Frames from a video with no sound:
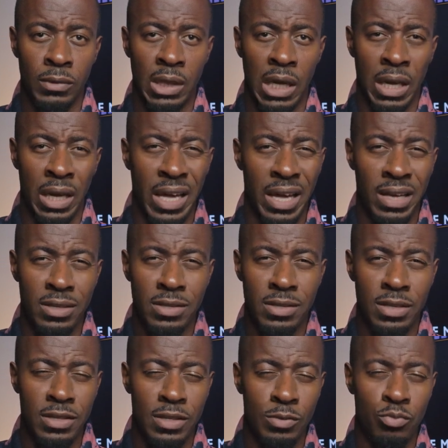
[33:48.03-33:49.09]
I guess
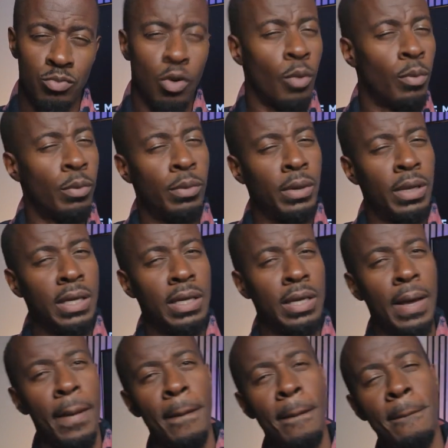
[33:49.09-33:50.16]
this is probably
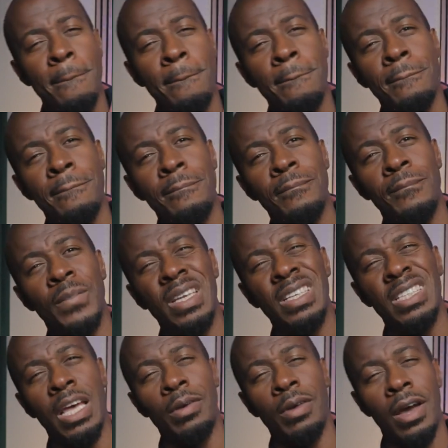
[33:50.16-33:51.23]
the
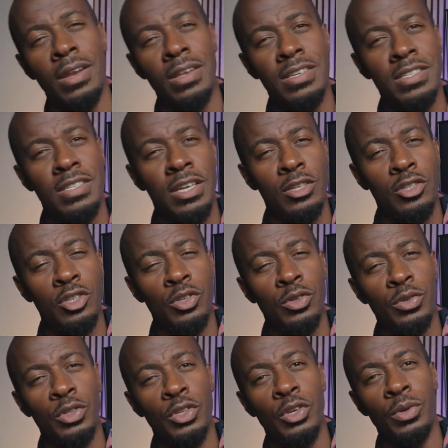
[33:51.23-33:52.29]
same kind of stitch you
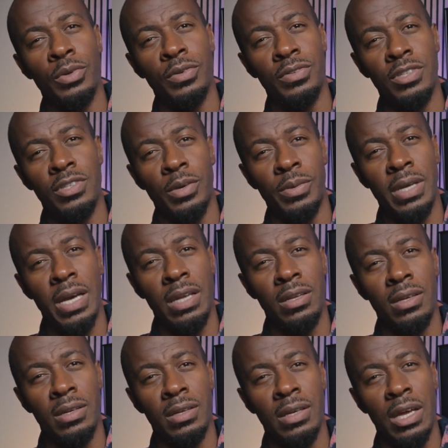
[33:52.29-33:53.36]
would do if someone had
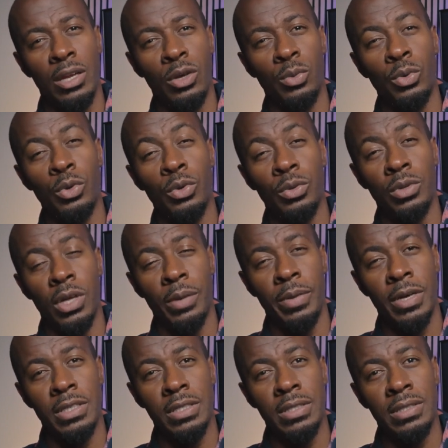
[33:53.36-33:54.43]
a wound, I
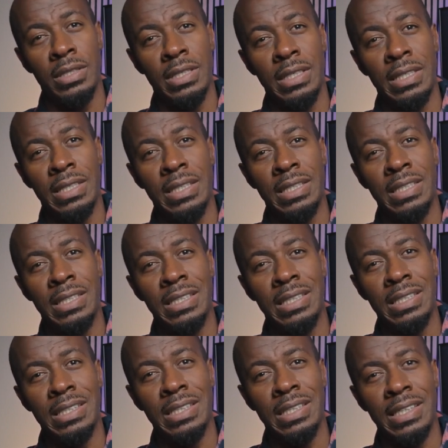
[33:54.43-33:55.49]
imagine.
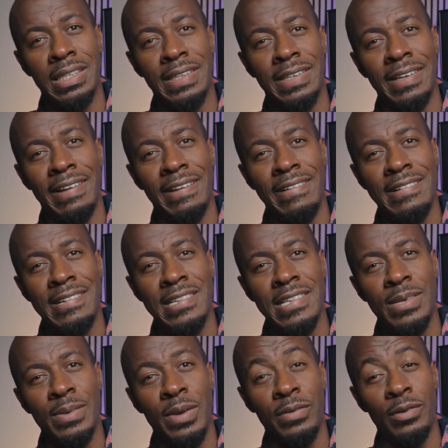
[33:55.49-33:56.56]

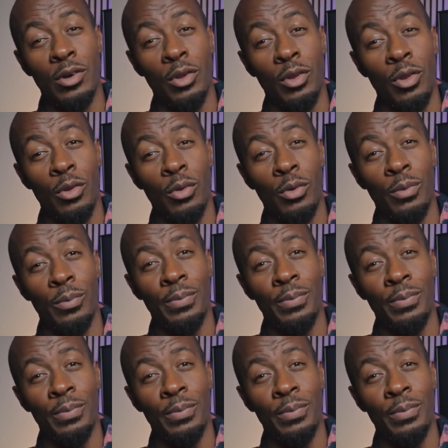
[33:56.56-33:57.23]
Bit of an odd thought.